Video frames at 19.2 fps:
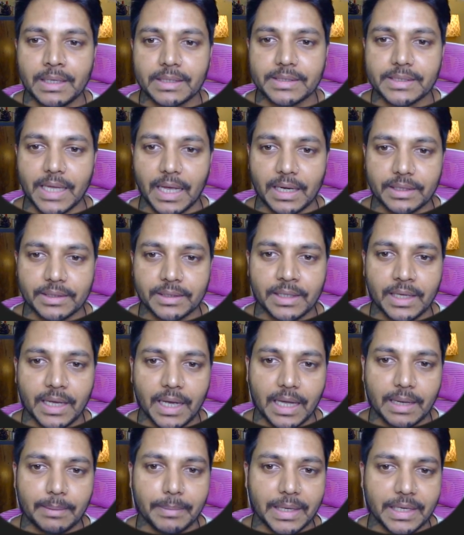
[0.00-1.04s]
salary
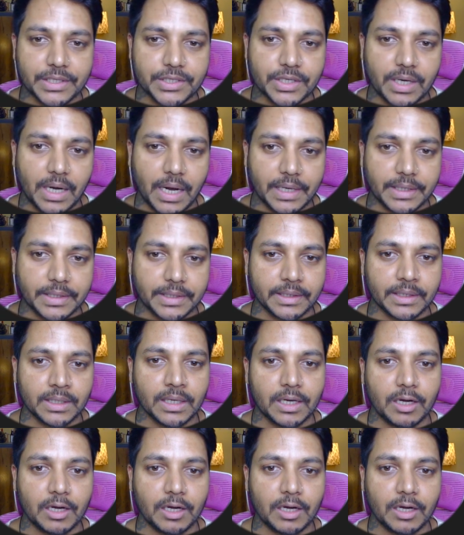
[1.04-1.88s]
and manager ID.